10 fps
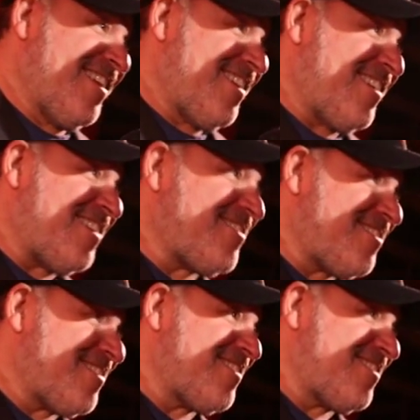Now,
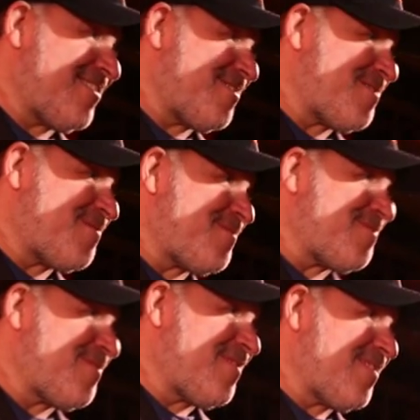you're doing a
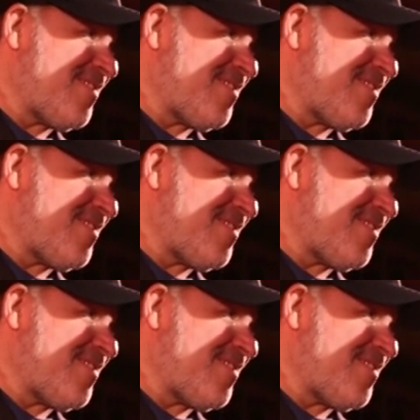Bonnie and